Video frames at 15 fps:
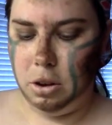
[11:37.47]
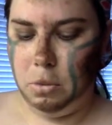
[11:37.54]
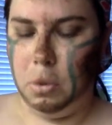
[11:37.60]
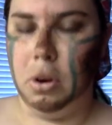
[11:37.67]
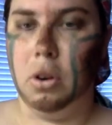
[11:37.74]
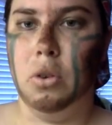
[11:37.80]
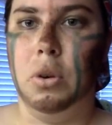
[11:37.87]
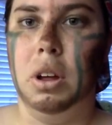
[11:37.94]

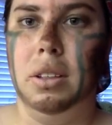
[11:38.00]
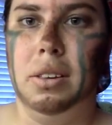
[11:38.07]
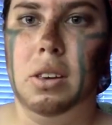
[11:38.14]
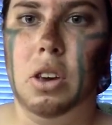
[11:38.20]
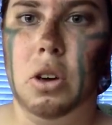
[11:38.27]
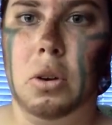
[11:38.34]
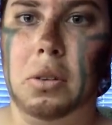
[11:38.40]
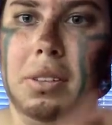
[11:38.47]
We're going to
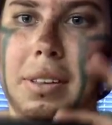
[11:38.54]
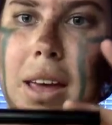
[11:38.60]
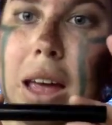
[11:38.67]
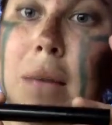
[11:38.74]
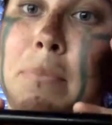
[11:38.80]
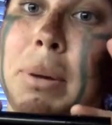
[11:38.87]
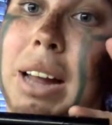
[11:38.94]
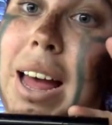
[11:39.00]
use
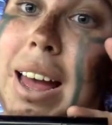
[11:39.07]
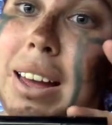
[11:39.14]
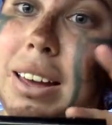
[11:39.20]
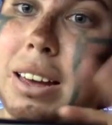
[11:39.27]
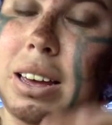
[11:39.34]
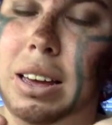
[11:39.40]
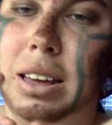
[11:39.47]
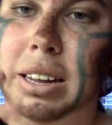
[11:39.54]
a
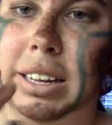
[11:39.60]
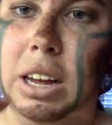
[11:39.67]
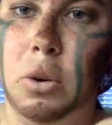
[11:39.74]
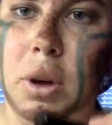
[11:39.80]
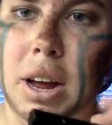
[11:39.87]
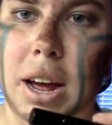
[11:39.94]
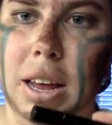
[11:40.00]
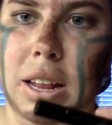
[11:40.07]
black
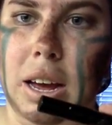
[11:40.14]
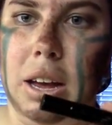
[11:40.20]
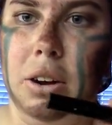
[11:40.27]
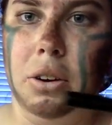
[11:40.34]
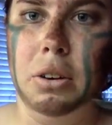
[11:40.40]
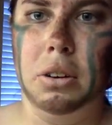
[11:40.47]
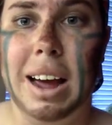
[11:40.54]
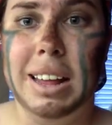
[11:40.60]
liquid
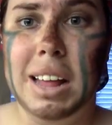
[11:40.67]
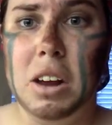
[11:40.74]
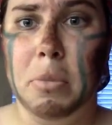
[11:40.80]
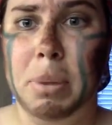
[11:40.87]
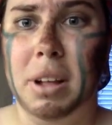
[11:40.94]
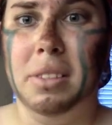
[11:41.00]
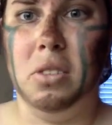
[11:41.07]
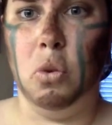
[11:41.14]
eyeliner. Eyeliner
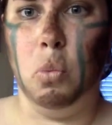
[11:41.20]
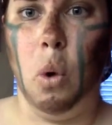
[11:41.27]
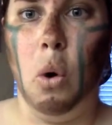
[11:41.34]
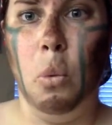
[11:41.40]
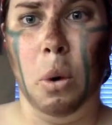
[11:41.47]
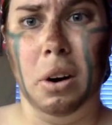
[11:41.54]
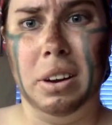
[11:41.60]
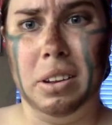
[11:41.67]
pencil
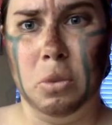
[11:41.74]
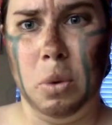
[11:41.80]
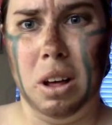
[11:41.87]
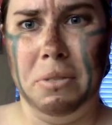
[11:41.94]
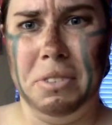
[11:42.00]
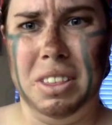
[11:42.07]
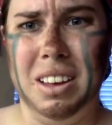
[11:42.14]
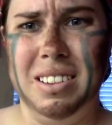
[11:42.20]
won't work as well
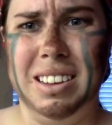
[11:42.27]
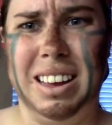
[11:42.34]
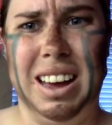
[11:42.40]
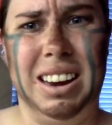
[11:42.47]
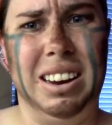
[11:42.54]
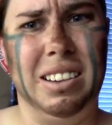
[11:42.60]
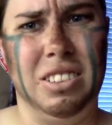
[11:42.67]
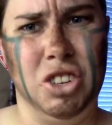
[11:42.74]
for this. It
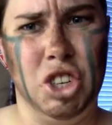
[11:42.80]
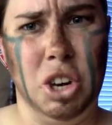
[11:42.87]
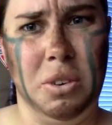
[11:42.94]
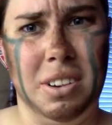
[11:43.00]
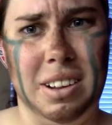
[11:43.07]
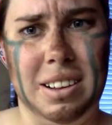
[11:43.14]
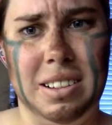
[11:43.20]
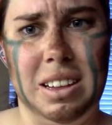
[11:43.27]
kind of doesn't show
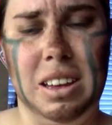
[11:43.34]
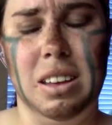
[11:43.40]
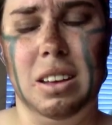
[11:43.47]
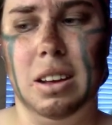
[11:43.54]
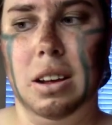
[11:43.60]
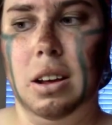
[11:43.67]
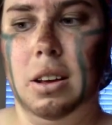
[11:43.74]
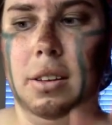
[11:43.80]
as easily.
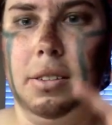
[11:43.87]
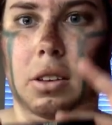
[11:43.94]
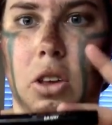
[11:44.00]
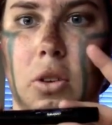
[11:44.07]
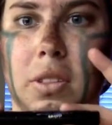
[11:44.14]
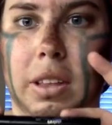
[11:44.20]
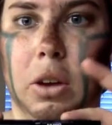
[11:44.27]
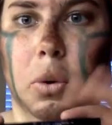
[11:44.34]
So
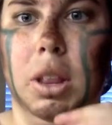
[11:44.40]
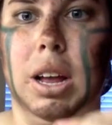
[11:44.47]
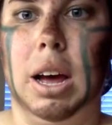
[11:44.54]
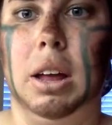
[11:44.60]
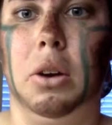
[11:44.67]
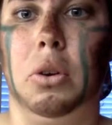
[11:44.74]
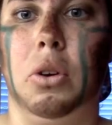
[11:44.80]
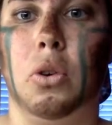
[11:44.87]
use liquid
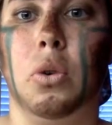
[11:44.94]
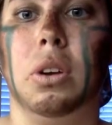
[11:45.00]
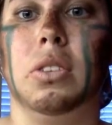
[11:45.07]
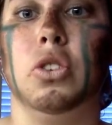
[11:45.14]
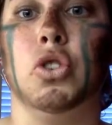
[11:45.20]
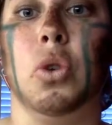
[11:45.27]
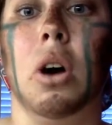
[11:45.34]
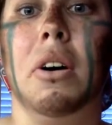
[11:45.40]
liner. You're going to
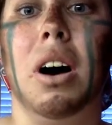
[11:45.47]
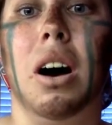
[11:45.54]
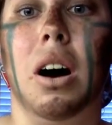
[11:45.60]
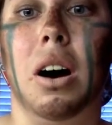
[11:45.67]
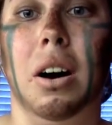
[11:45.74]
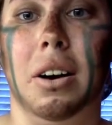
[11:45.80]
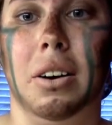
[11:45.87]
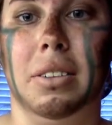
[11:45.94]
draw a
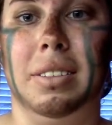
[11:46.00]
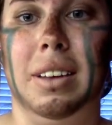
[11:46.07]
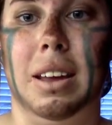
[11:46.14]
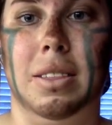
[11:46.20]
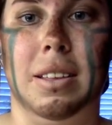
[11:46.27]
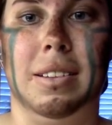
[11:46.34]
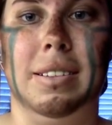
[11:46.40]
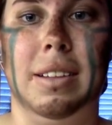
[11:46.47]
heart
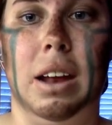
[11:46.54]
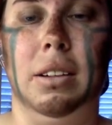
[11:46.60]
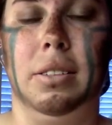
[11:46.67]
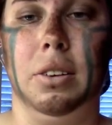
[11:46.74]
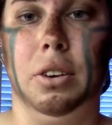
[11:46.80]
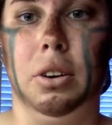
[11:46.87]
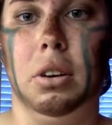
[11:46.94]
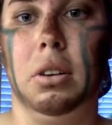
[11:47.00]
in the
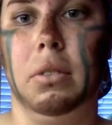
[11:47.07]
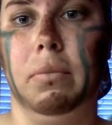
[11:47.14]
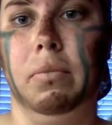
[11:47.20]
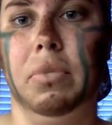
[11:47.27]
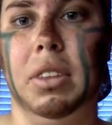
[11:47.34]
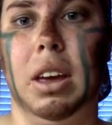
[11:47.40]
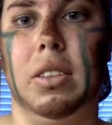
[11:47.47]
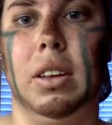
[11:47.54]
center
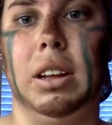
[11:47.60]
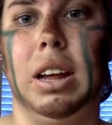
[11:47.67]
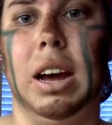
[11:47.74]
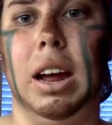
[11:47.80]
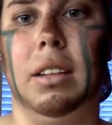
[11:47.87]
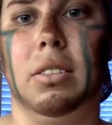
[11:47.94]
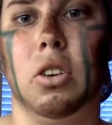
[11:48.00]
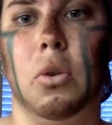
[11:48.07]
and then
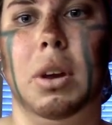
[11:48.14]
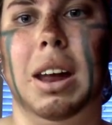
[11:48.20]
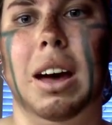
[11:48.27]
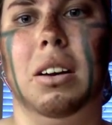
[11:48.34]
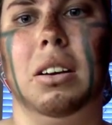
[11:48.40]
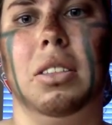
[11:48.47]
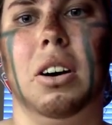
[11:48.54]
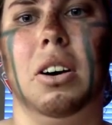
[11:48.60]
lines going
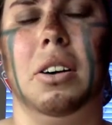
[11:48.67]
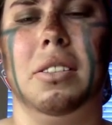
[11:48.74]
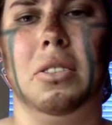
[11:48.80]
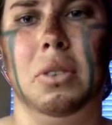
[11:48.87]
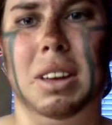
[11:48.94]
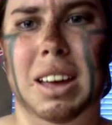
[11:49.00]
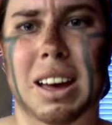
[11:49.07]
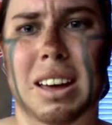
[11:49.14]
out of the heart. So
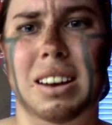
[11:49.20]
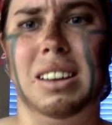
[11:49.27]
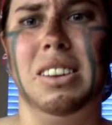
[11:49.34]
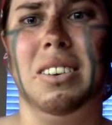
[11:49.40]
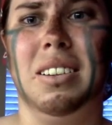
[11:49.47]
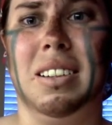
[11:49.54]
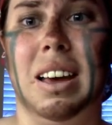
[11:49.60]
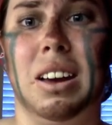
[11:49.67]
it kind of
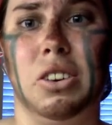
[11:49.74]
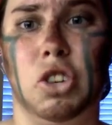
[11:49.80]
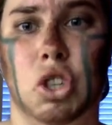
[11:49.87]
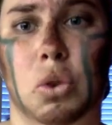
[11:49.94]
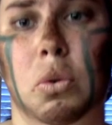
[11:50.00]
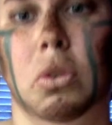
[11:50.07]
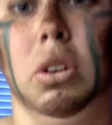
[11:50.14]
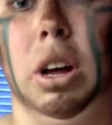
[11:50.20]
looks like a
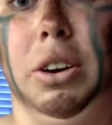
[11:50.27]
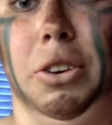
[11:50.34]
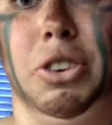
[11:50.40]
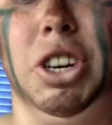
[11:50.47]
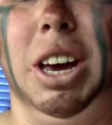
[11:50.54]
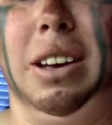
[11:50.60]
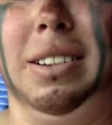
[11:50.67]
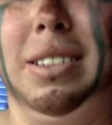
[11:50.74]
jewel on your
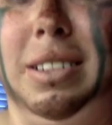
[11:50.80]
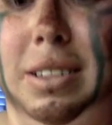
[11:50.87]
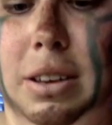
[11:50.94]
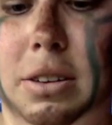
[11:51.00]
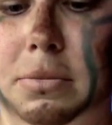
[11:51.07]
chest.